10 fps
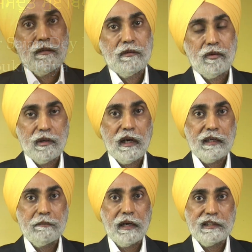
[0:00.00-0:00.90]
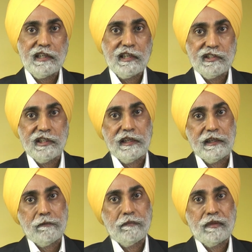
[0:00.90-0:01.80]
Guru Nanak Pasha is
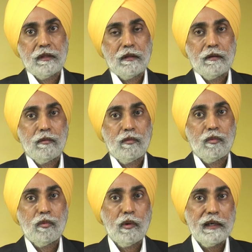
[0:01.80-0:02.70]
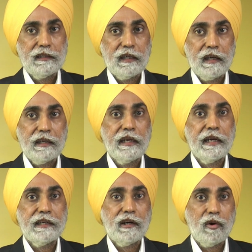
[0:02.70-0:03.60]
saying, what the
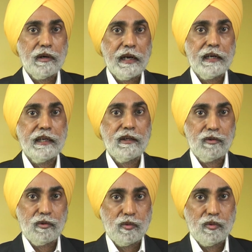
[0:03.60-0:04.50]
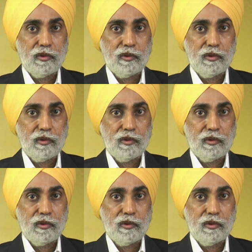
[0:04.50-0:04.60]
Creator connecting Guru,